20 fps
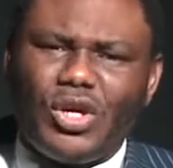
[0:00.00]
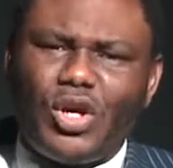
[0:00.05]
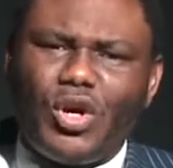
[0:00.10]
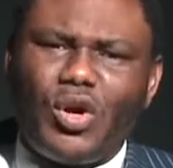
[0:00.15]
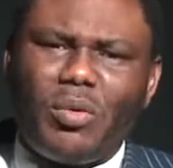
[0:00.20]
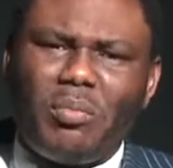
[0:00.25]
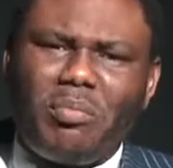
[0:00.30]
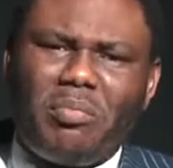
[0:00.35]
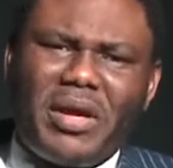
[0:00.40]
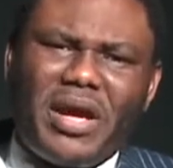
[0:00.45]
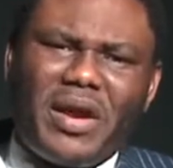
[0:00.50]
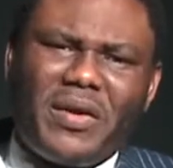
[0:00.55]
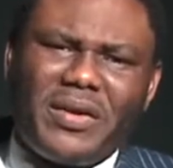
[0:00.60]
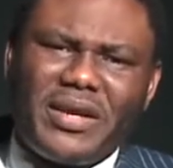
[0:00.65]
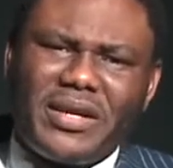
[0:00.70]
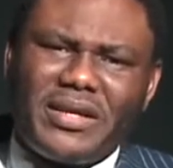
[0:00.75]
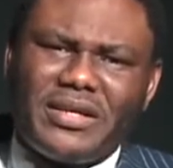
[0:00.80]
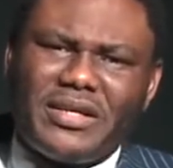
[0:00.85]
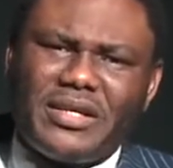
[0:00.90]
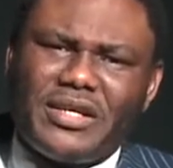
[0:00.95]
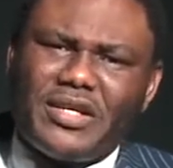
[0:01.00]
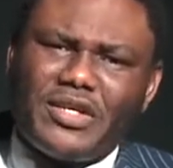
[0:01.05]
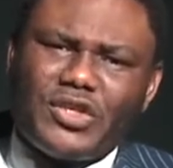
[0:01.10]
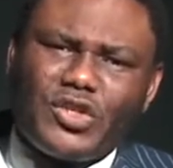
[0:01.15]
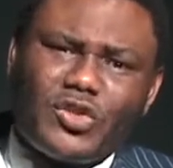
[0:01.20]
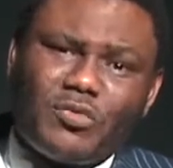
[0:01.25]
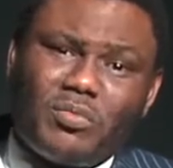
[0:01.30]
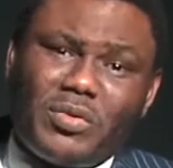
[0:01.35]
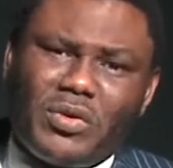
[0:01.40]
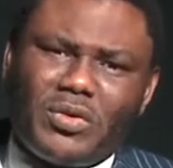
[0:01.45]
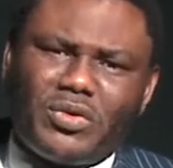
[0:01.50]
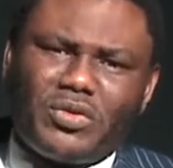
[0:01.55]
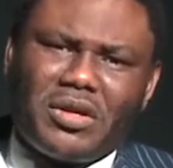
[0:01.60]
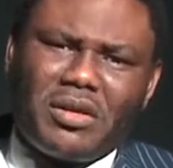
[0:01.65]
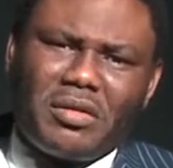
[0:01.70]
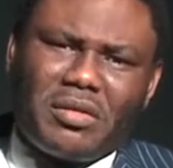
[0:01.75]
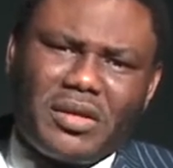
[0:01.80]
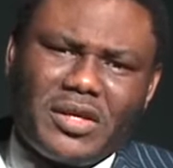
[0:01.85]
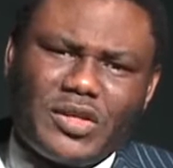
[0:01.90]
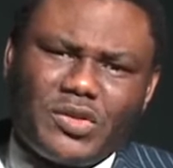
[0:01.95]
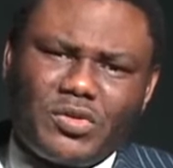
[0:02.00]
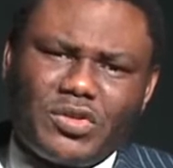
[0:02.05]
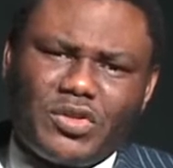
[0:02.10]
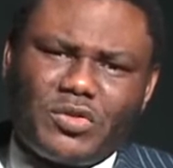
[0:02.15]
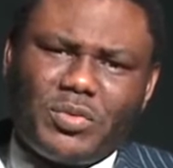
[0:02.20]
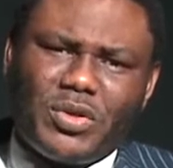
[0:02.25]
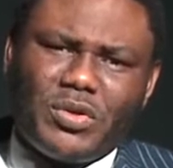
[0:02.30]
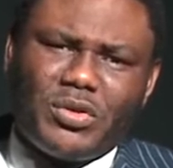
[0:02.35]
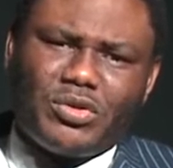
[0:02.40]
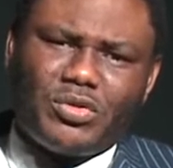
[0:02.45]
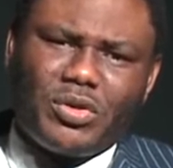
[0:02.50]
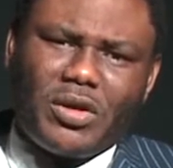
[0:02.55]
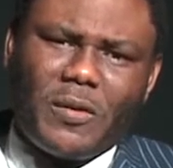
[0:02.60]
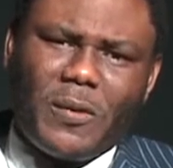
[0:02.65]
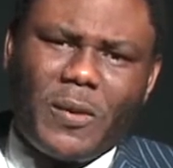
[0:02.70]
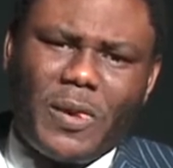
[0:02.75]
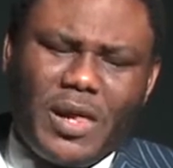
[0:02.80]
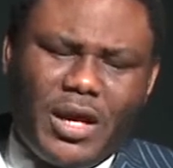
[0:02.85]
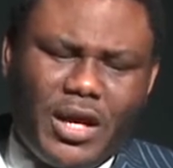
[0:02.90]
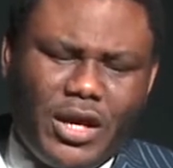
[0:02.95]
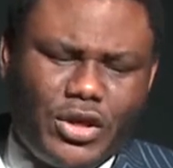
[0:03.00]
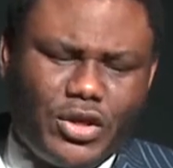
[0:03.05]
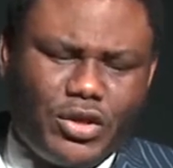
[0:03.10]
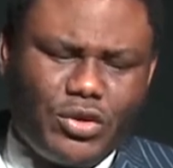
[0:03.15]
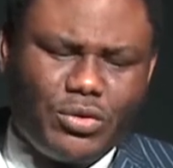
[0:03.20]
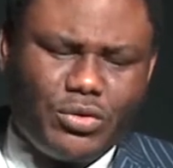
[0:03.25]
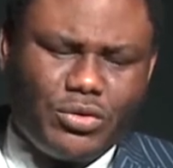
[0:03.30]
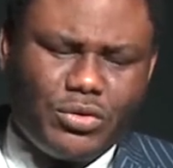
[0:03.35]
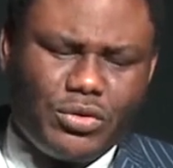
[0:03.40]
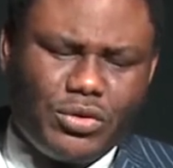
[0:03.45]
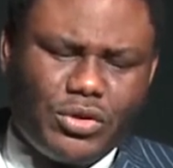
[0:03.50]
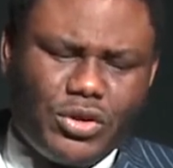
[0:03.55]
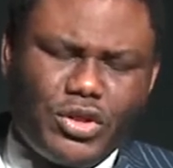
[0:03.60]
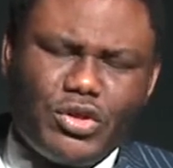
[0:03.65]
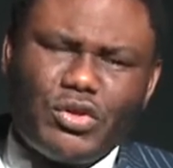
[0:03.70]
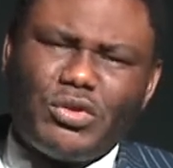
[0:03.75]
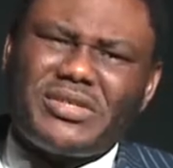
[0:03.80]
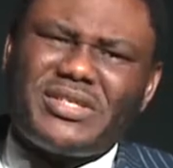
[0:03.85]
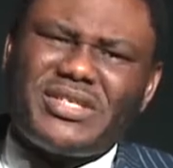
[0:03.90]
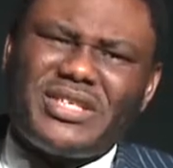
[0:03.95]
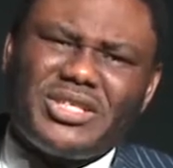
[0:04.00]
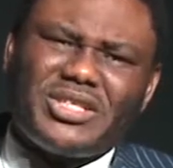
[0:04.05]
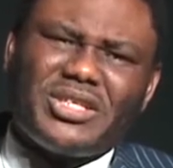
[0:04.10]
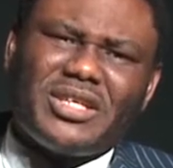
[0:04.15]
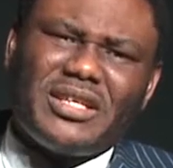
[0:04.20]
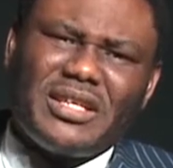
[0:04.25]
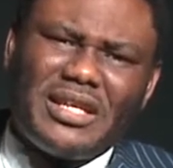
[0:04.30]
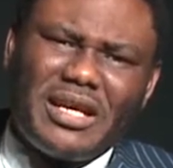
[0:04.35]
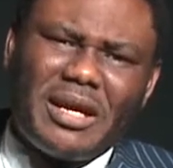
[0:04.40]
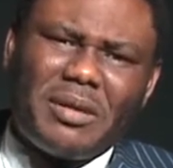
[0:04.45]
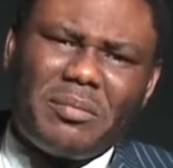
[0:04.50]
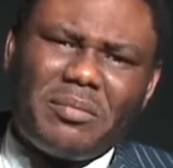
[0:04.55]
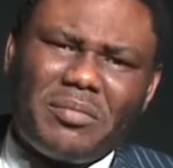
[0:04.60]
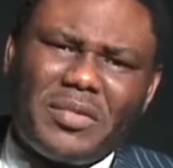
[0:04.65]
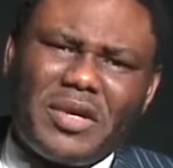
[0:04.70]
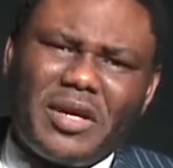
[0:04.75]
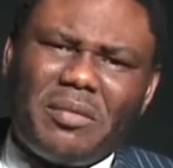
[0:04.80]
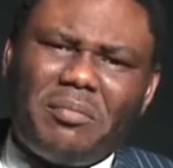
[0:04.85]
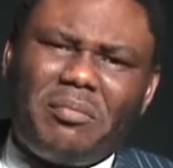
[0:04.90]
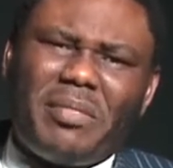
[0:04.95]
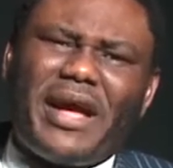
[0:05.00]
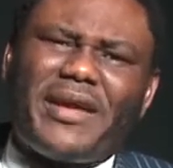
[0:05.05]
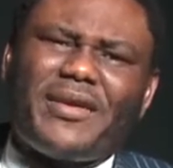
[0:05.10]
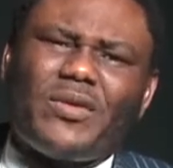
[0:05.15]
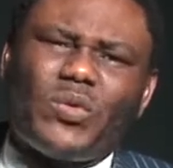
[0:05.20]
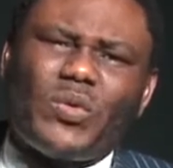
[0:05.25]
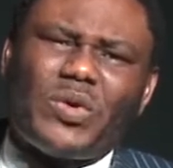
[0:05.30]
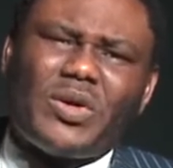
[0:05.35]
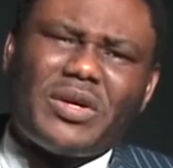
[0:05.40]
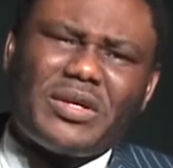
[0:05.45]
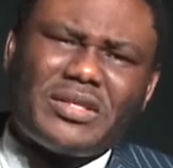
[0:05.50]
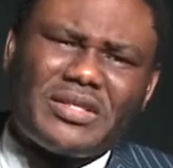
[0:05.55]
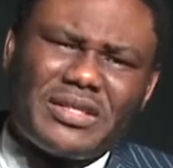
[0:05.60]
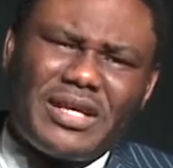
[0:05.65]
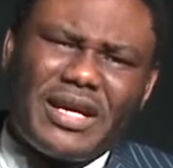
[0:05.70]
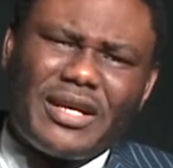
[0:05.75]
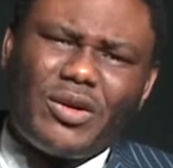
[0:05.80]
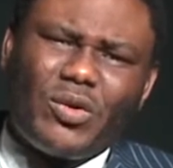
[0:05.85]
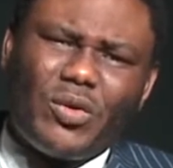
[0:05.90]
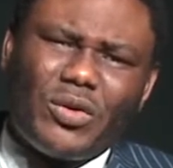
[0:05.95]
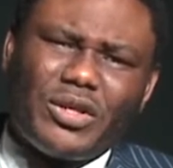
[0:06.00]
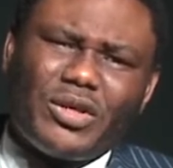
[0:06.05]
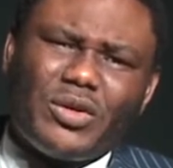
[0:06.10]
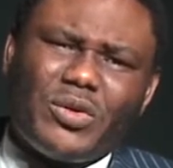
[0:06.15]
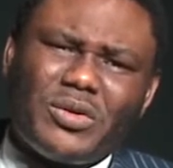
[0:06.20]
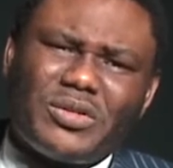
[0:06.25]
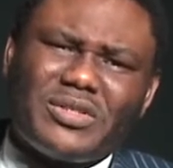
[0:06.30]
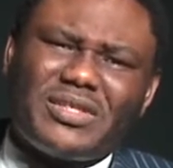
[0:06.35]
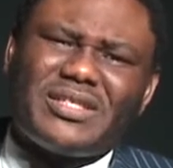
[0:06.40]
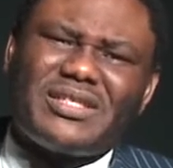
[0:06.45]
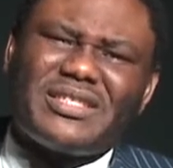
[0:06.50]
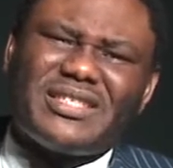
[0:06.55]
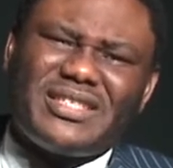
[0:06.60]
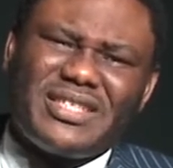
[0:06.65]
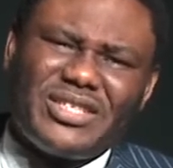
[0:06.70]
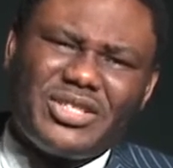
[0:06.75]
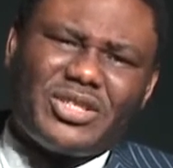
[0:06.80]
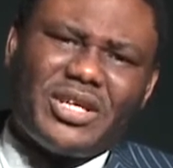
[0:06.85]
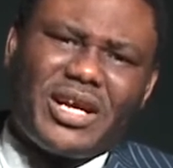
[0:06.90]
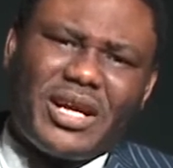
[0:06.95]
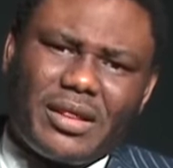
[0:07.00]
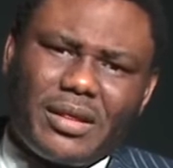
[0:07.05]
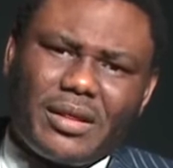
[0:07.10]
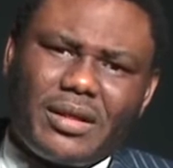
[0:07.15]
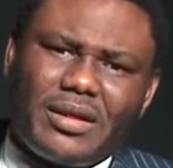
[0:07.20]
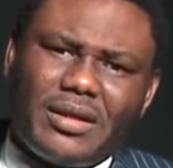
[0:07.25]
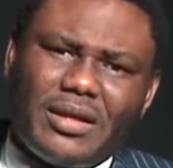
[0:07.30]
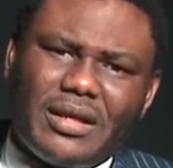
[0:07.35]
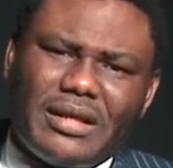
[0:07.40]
Comparing spiritual things with spiritual. You're teaching them by the words that the Holy Ghost teacheth.